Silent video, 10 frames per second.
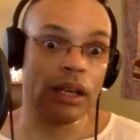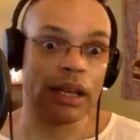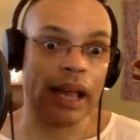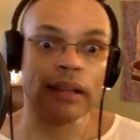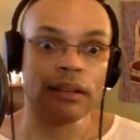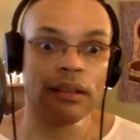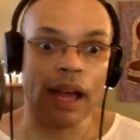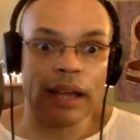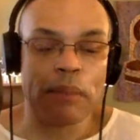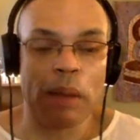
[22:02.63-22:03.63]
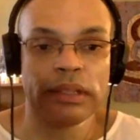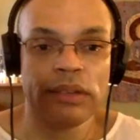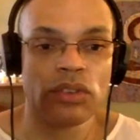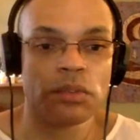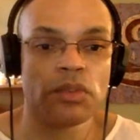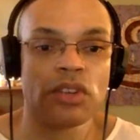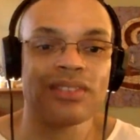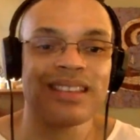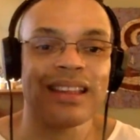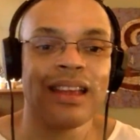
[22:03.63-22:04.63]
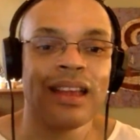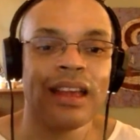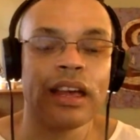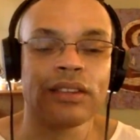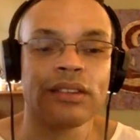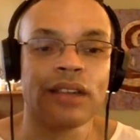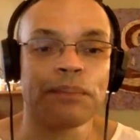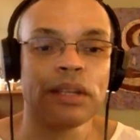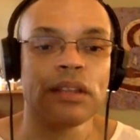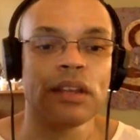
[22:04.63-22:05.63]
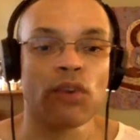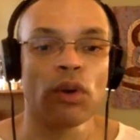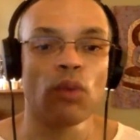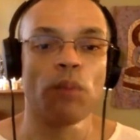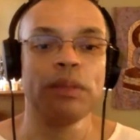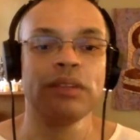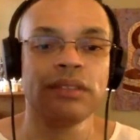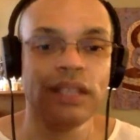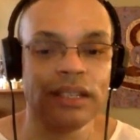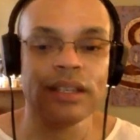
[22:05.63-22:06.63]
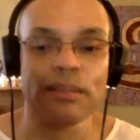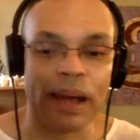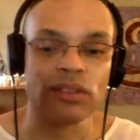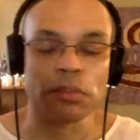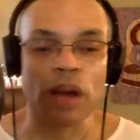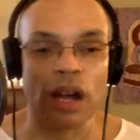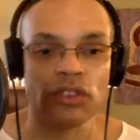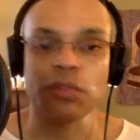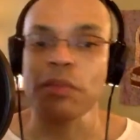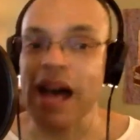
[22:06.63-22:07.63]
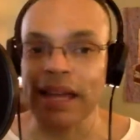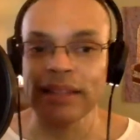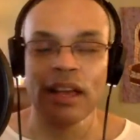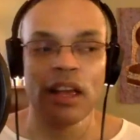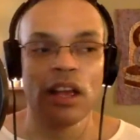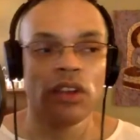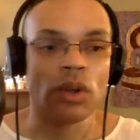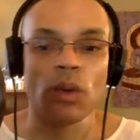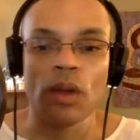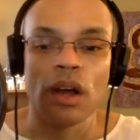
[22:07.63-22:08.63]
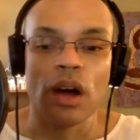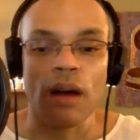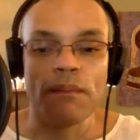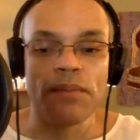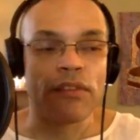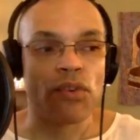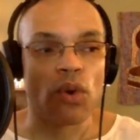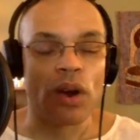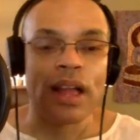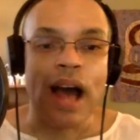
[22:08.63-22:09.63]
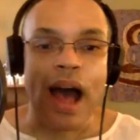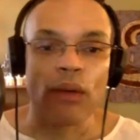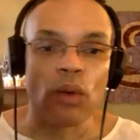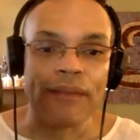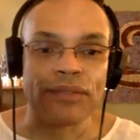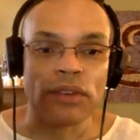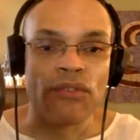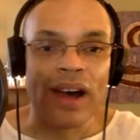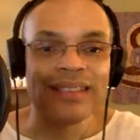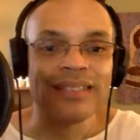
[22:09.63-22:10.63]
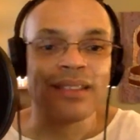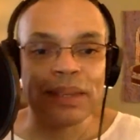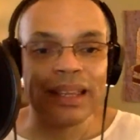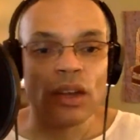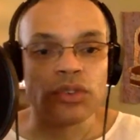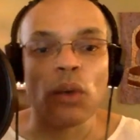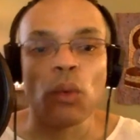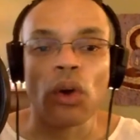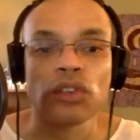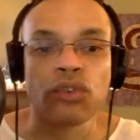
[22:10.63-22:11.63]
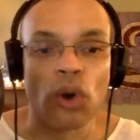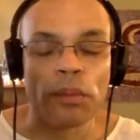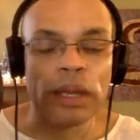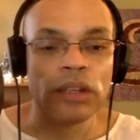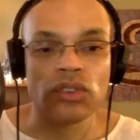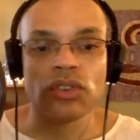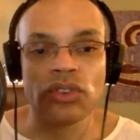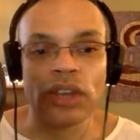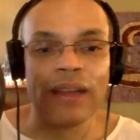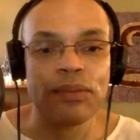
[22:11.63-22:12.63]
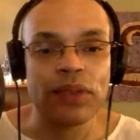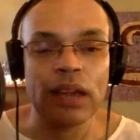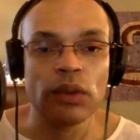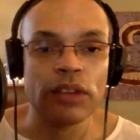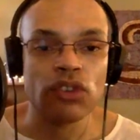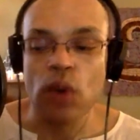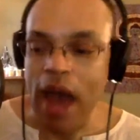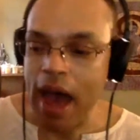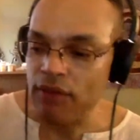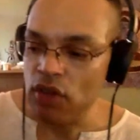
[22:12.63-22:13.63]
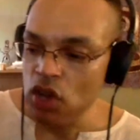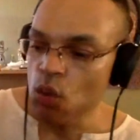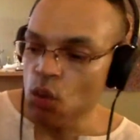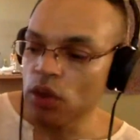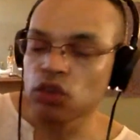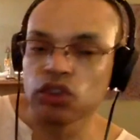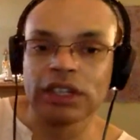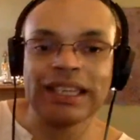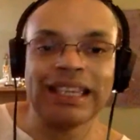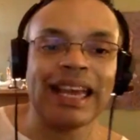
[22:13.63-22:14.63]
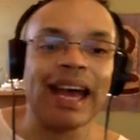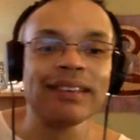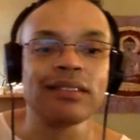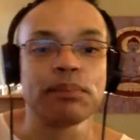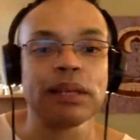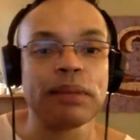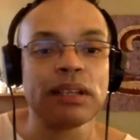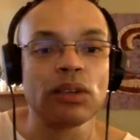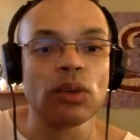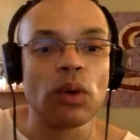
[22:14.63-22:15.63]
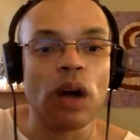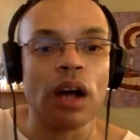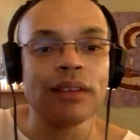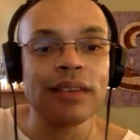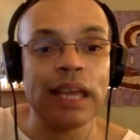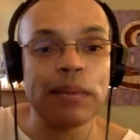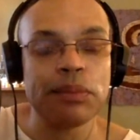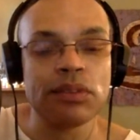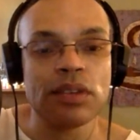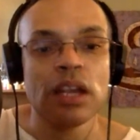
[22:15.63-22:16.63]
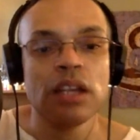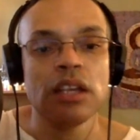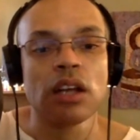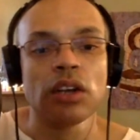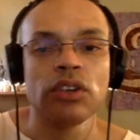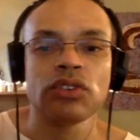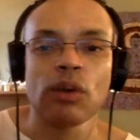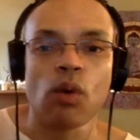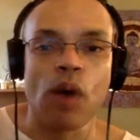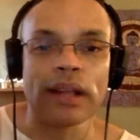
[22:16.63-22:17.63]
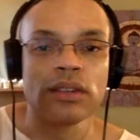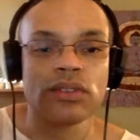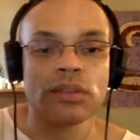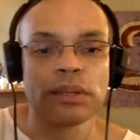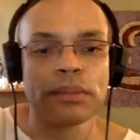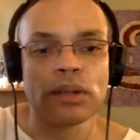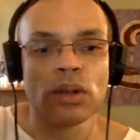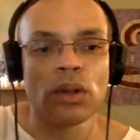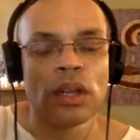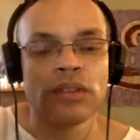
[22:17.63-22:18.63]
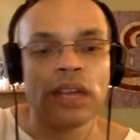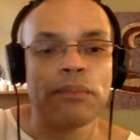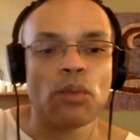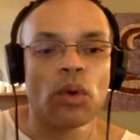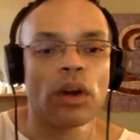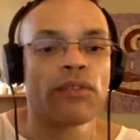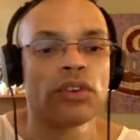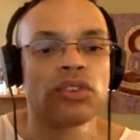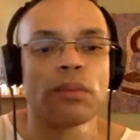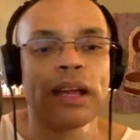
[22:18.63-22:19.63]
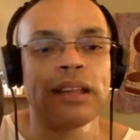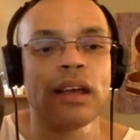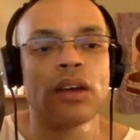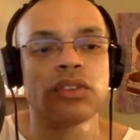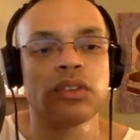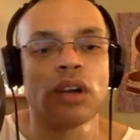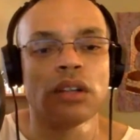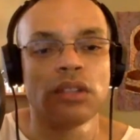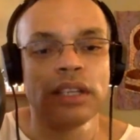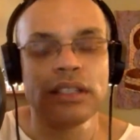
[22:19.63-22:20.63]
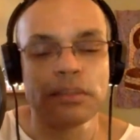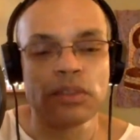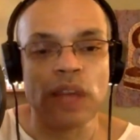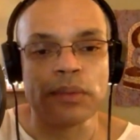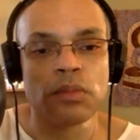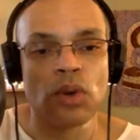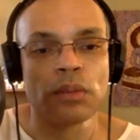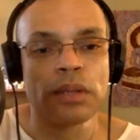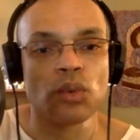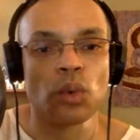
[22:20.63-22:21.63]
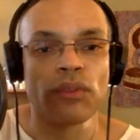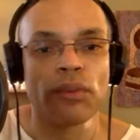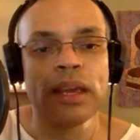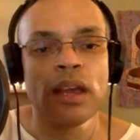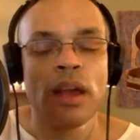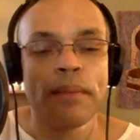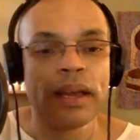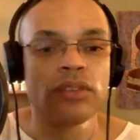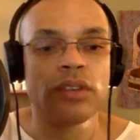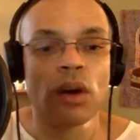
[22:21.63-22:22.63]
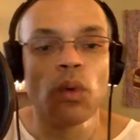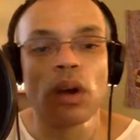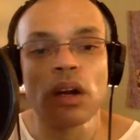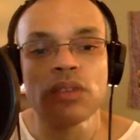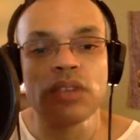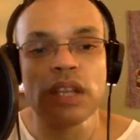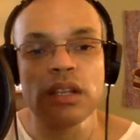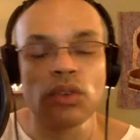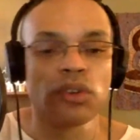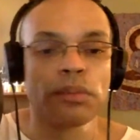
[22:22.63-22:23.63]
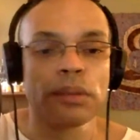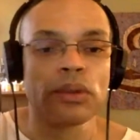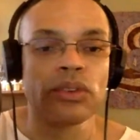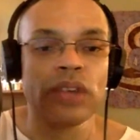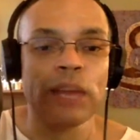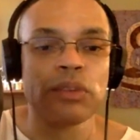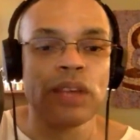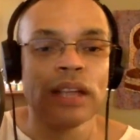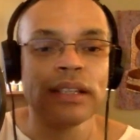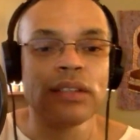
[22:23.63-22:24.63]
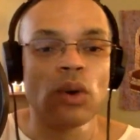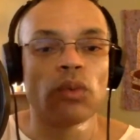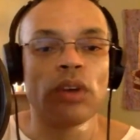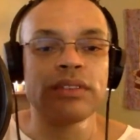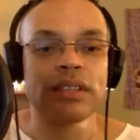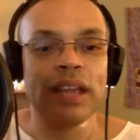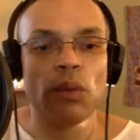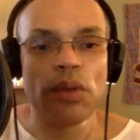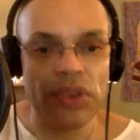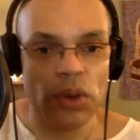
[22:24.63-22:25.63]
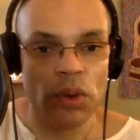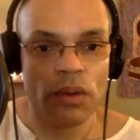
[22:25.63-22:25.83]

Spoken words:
and my belief system does not accept it. Therefore, it won't be seated in my subconscious mind. So, therefore, I will have to find something else that works for me. This is the same thing that you have when you're looking at subliminal tapes. You know, you're saying, well, why does subliminal tape work for somebody else on getting them to stop smoking, but it doesn't work for me? Because there are words in those subliminal tapes that don't resonate with you,